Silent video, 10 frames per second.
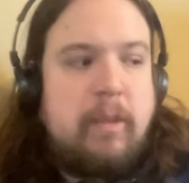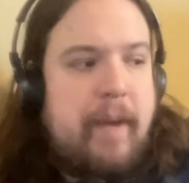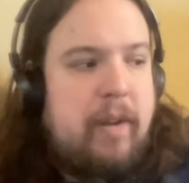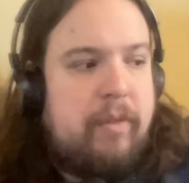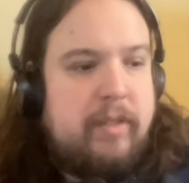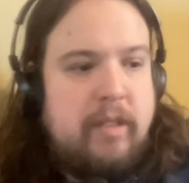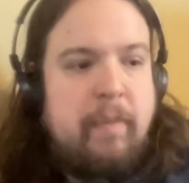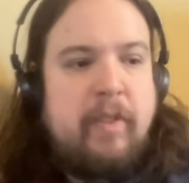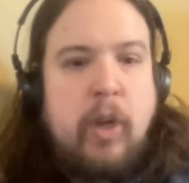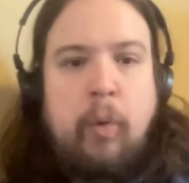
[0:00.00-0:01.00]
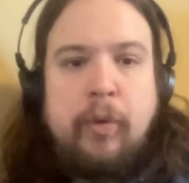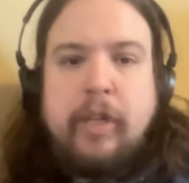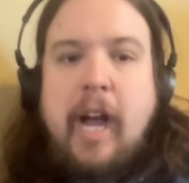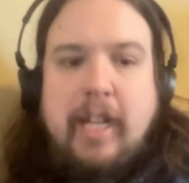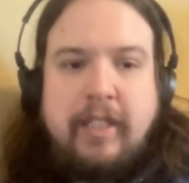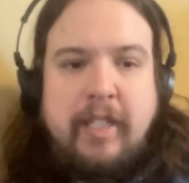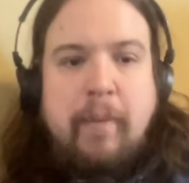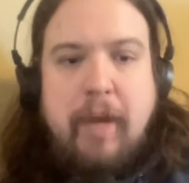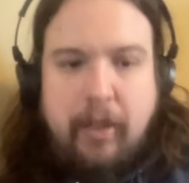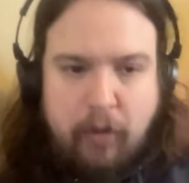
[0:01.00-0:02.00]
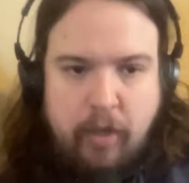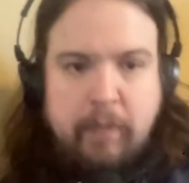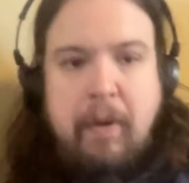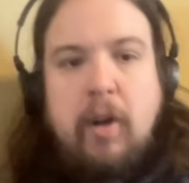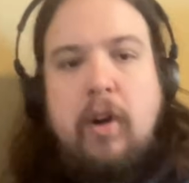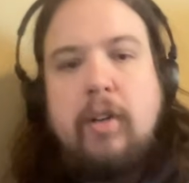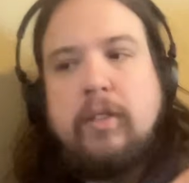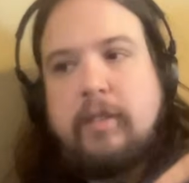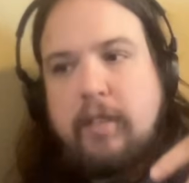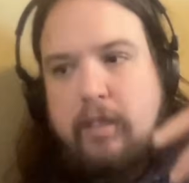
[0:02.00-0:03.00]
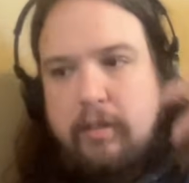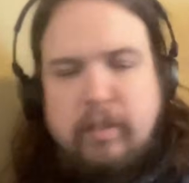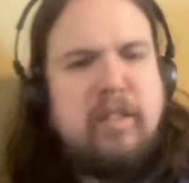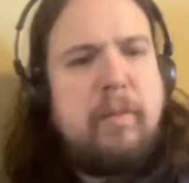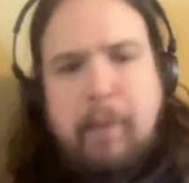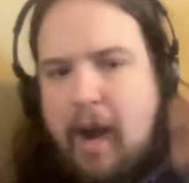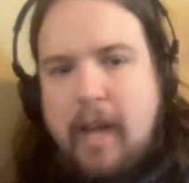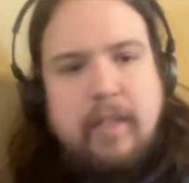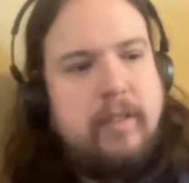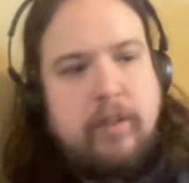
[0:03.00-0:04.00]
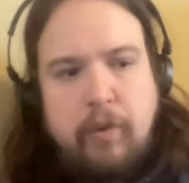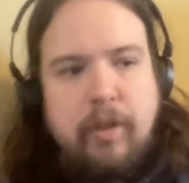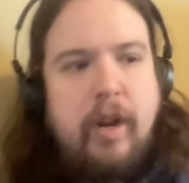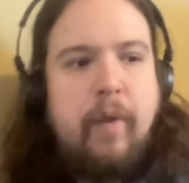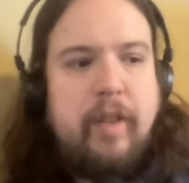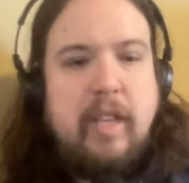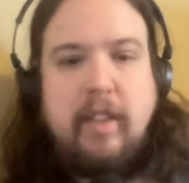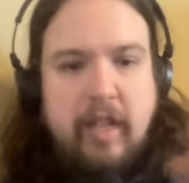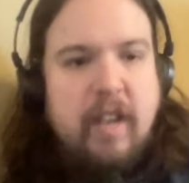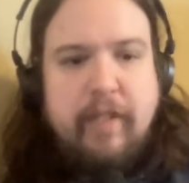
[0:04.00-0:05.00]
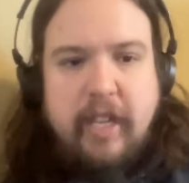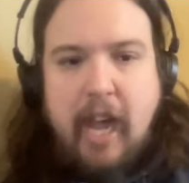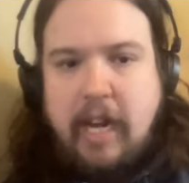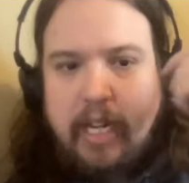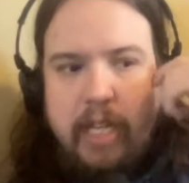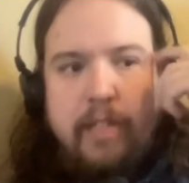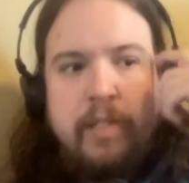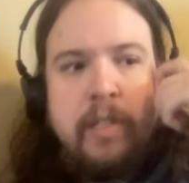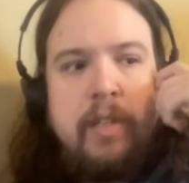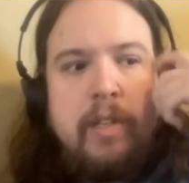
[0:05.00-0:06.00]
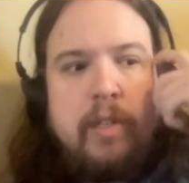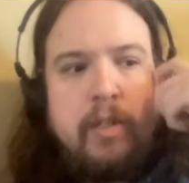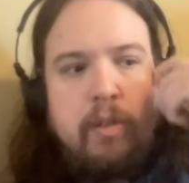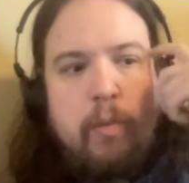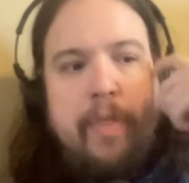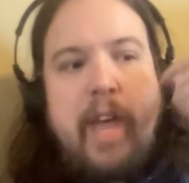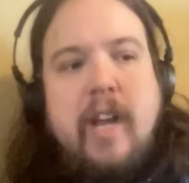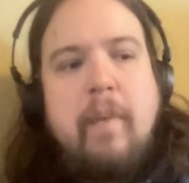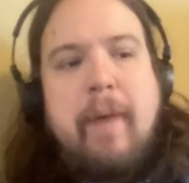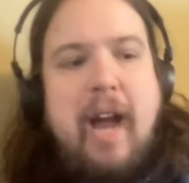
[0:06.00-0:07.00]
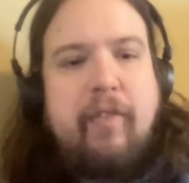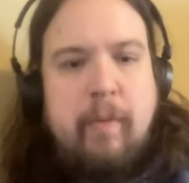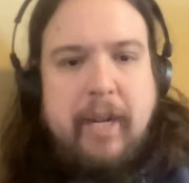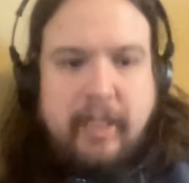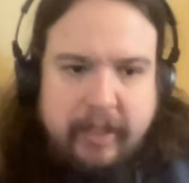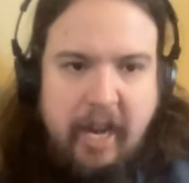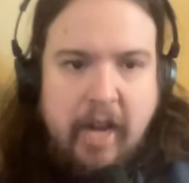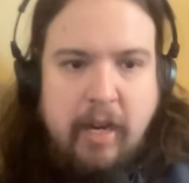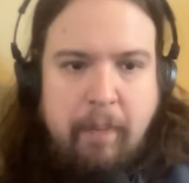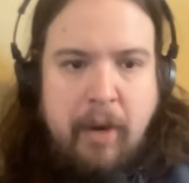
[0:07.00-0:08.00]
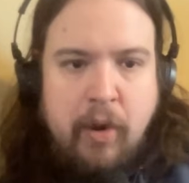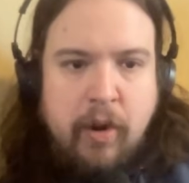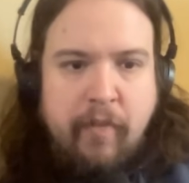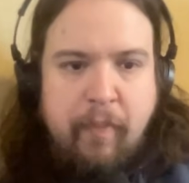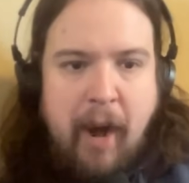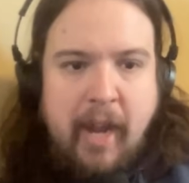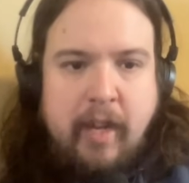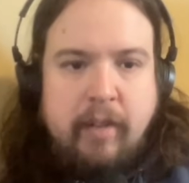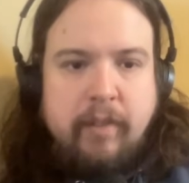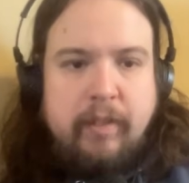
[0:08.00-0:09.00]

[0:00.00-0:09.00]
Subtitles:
about some of the older guys in the NBA, the Chris Pauls, the LeBrons, who, even the KDs. When they come back from an extended period of break,